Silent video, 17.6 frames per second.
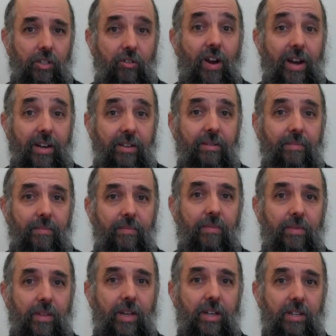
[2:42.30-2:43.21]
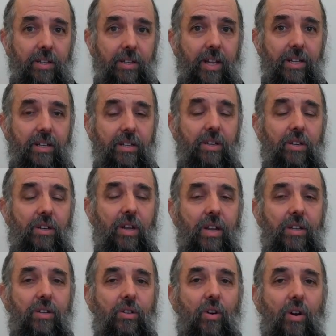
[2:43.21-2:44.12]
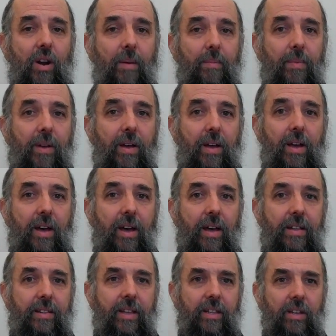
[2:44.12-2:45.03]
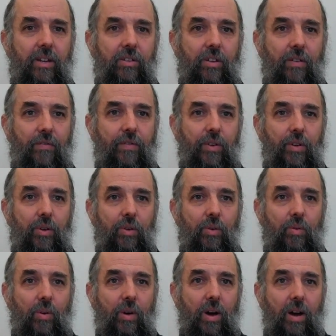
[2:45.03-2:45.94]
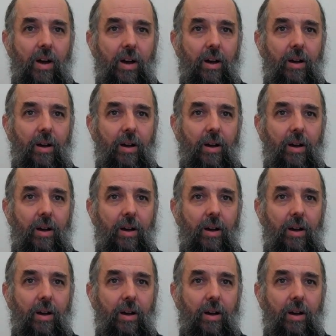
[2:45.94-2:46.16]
stress that's stored up. And then there's a few